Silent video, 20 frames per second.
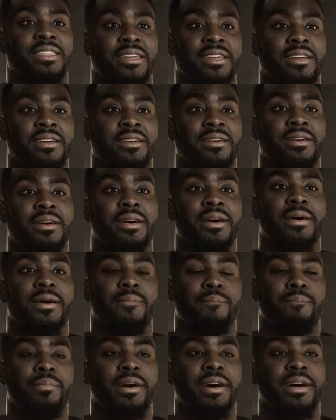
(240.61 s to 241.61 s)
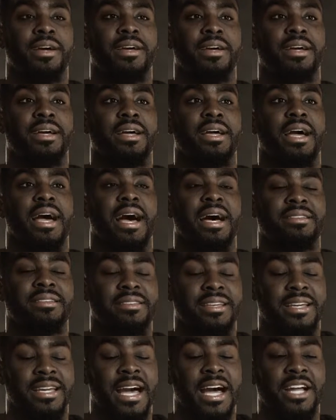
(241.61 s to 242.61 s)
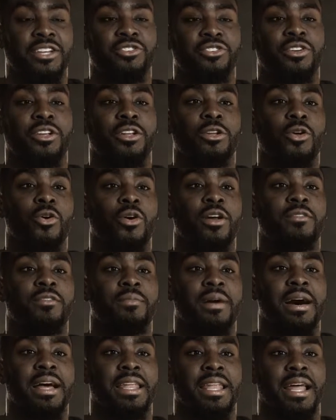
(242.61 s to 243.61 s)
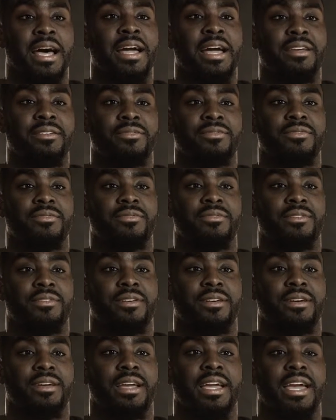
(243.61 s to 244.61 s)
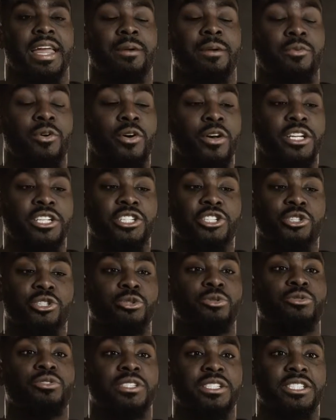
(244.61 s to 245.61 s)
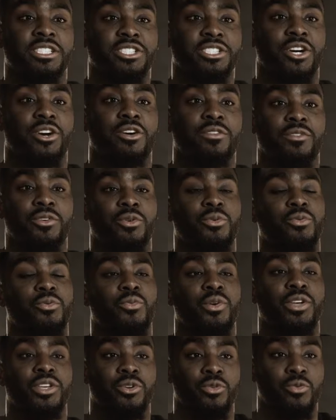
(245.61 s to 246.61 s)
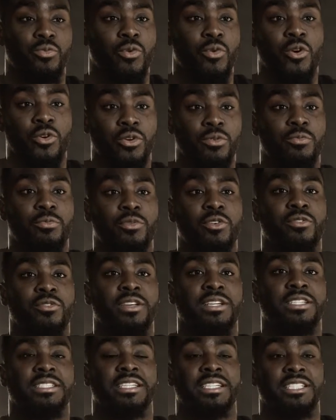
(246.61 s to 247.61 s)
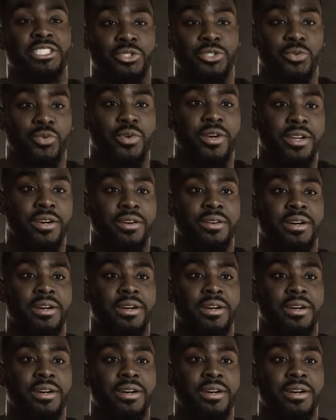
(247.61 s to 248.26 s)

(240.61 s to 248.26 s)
then, but I said, God, you're the Lord of my life, and I'm going to choose to serve you. When you want to remove these things, you will.